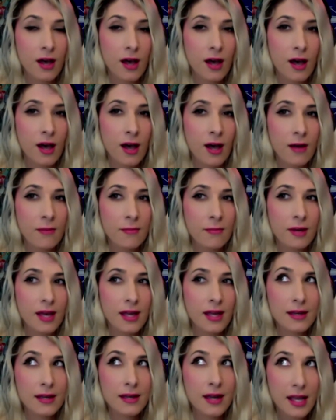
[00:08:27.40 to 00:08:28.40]
a
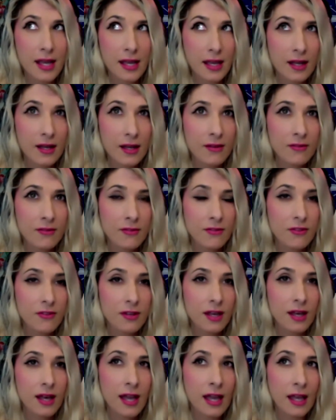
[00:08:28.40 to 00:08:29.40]
negative
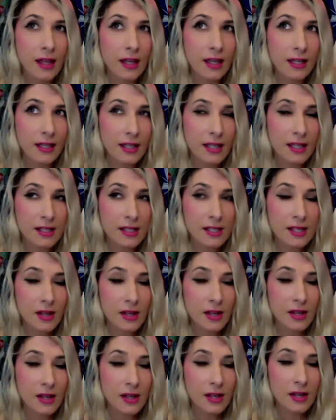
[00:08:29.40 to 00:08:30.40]
alien ET
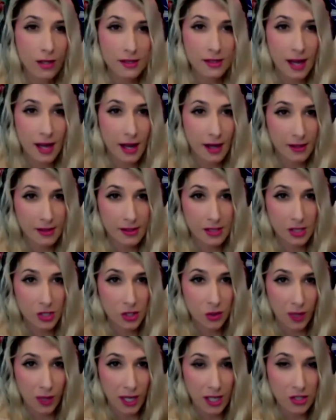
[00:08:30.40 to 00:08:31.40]
contact
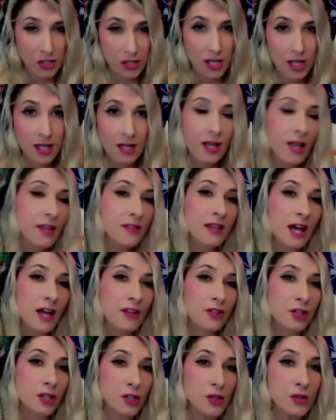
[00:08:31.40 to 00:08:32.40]
situation, and that
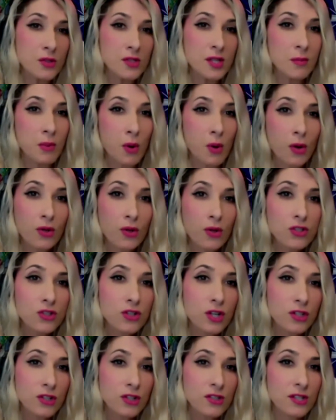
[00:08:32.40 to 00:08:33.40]
they're using portal
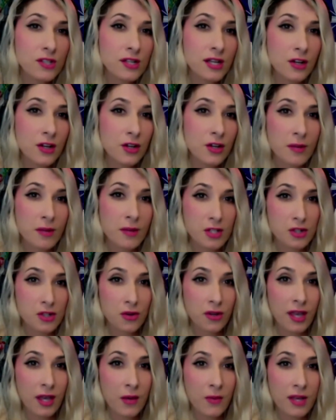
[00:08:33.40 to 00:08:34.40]
structures and interdimensional
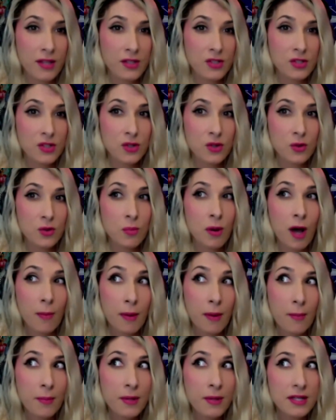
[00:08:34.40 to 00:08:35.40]
gateways to pop
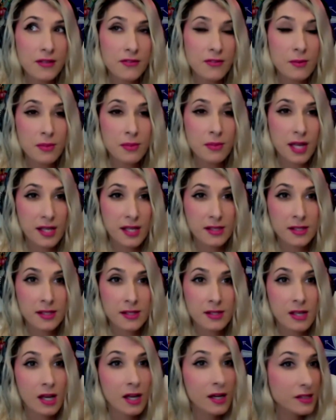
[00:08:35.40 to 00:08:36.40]
up in different places
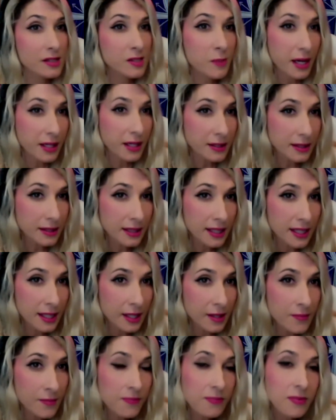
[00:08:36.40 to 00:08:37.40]
unexpectedly.